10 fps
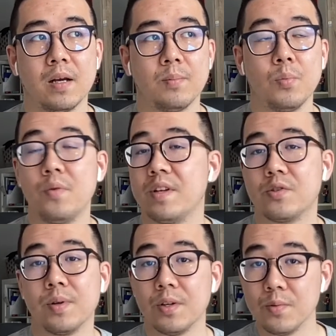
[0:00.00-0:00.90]
moving
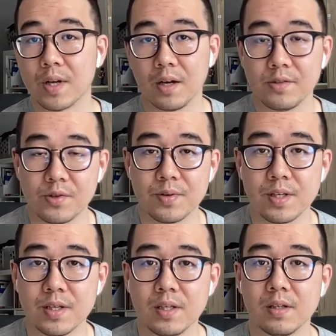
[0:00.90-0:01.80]
to a new
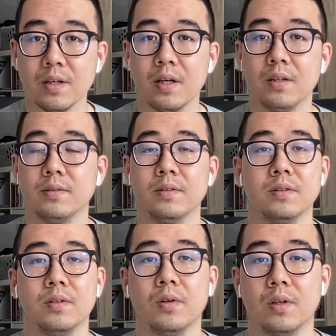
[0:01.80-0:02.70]
country,
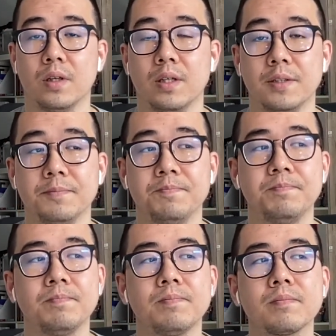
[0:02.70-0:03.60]
or
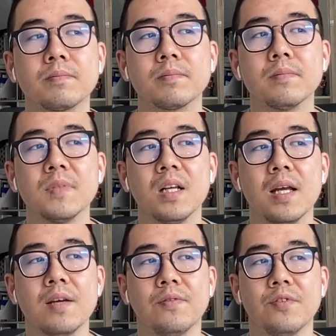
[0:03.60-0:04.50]

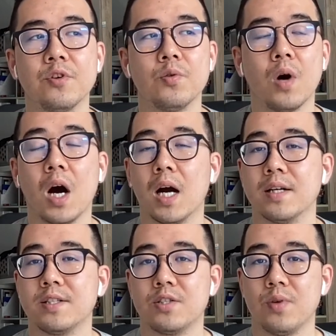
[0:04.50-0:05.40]
if you are
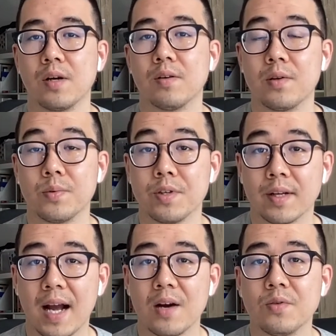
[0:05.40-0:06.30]
struggling with your
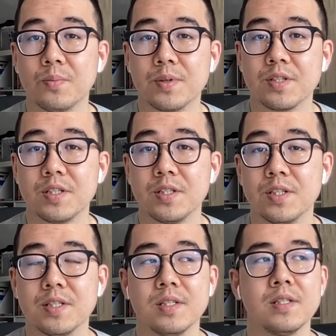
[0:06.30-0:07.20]
current
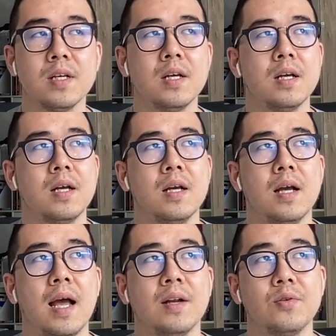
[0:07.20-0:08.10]
position
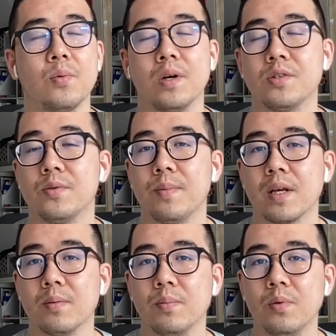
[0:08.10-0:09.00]
and you want to
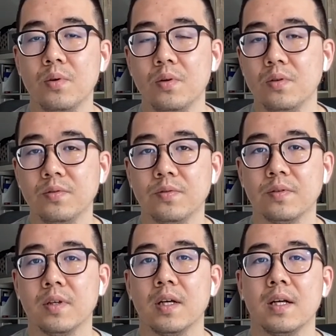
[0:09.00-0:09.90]
make a move,
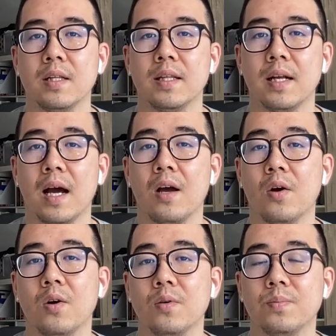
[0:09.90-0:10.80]
then I
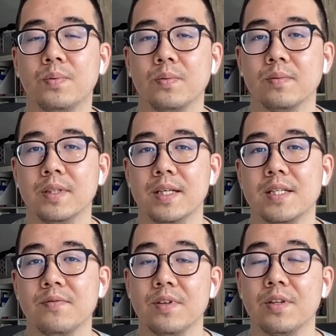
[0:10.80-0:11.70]
hope
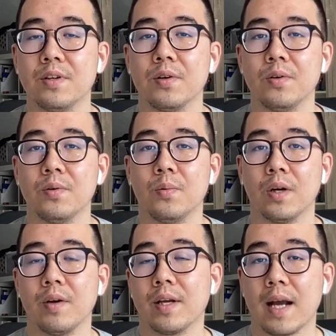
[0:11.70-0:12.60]
this video
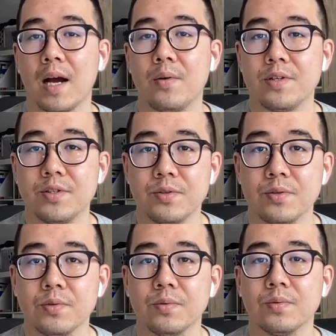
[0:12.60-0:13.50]
will encourage
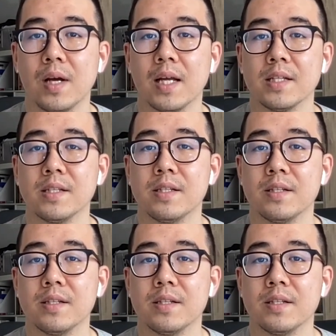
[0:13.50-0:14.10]
you and